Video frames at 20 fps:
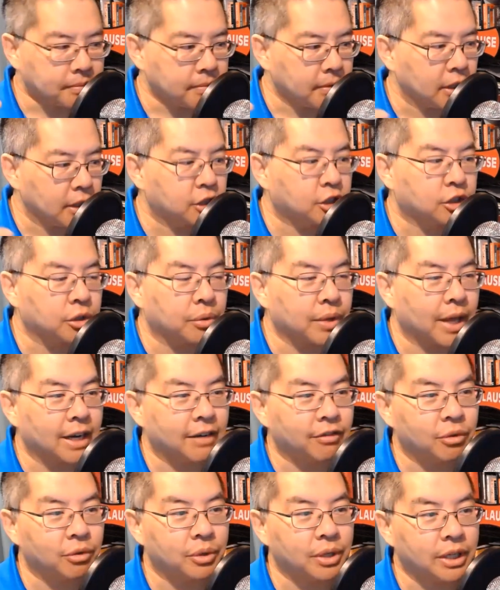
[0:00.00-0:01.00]
so that
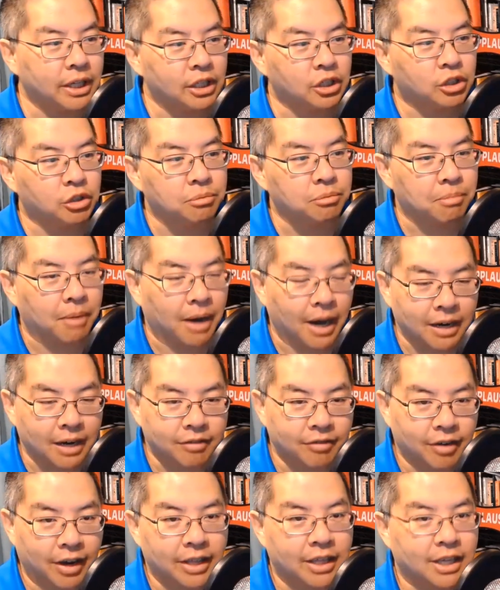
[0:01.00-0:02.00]
if you need to
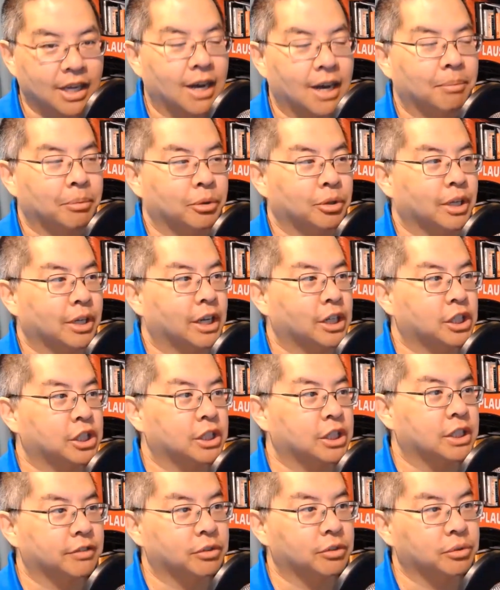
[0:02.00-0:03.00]
modify the
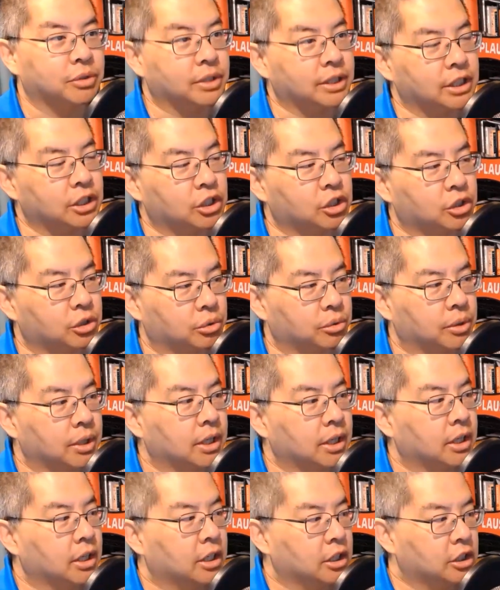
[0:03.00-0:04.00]
computations, if you need to
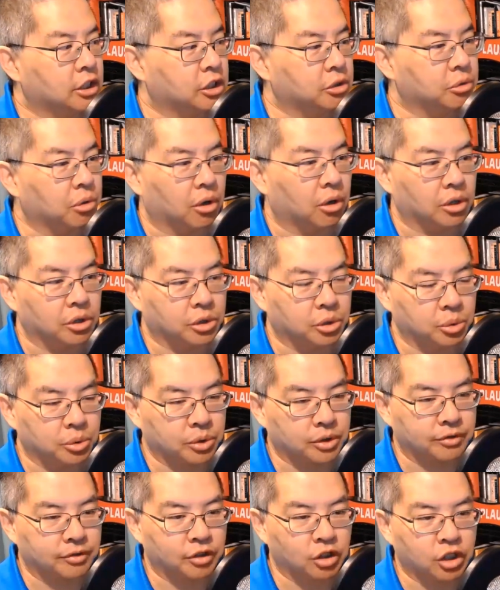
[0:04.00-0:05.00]
do all
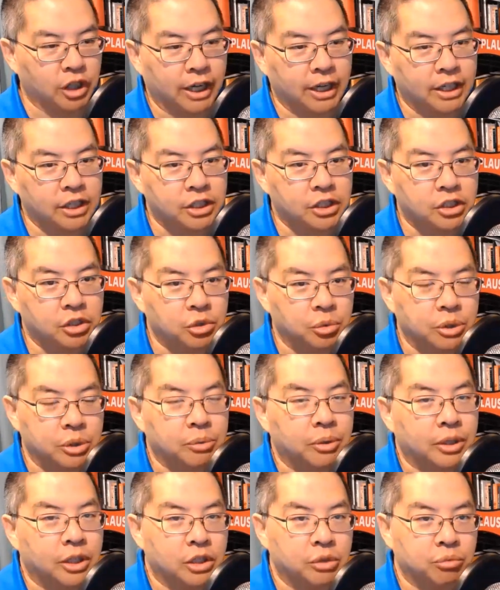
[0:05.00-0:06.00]
sorts of changes, or you
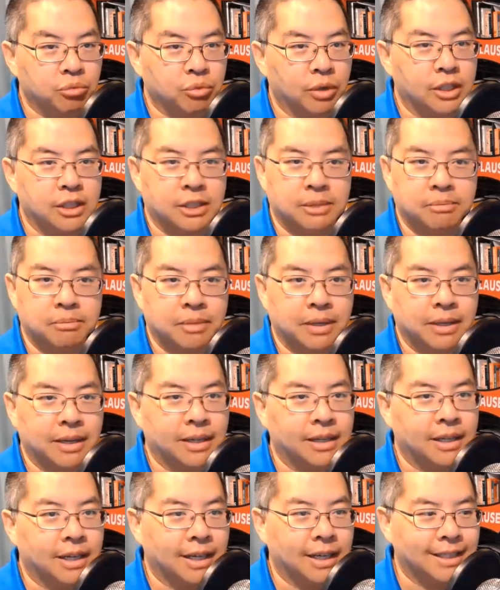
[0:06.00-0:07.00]
want to run some
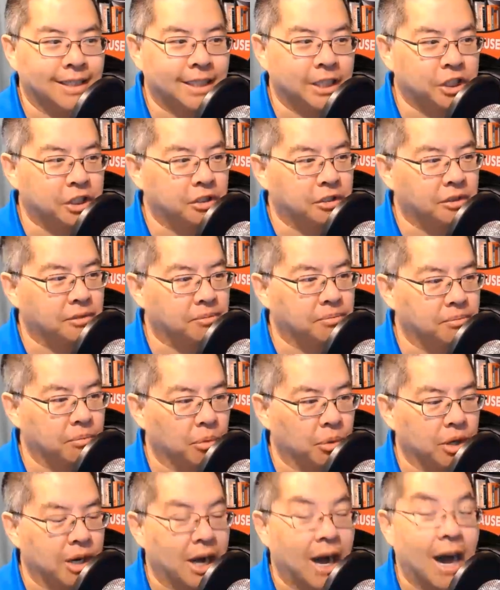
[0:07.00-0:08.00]
additional,
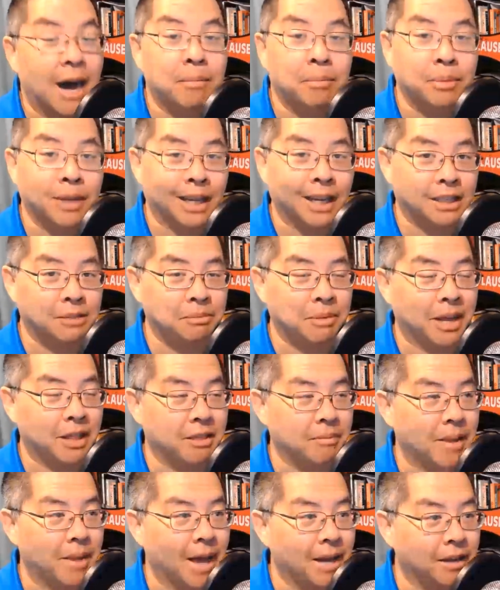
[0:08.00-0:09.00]
more complex
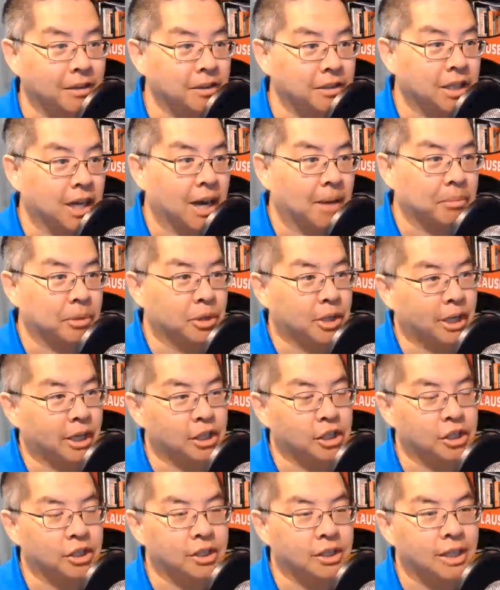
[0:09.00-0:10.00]
mathematical
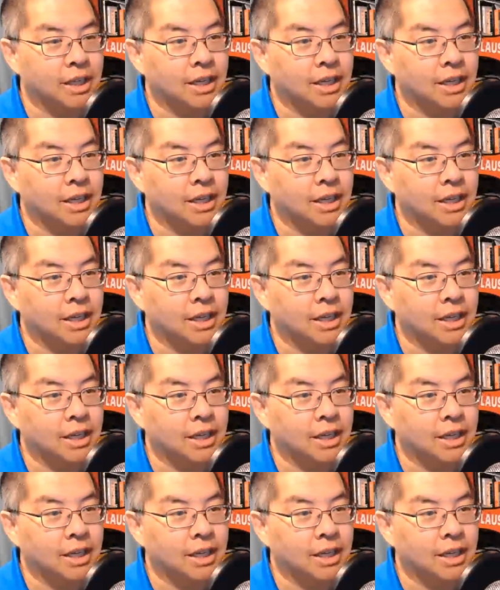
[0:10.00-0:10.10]
computations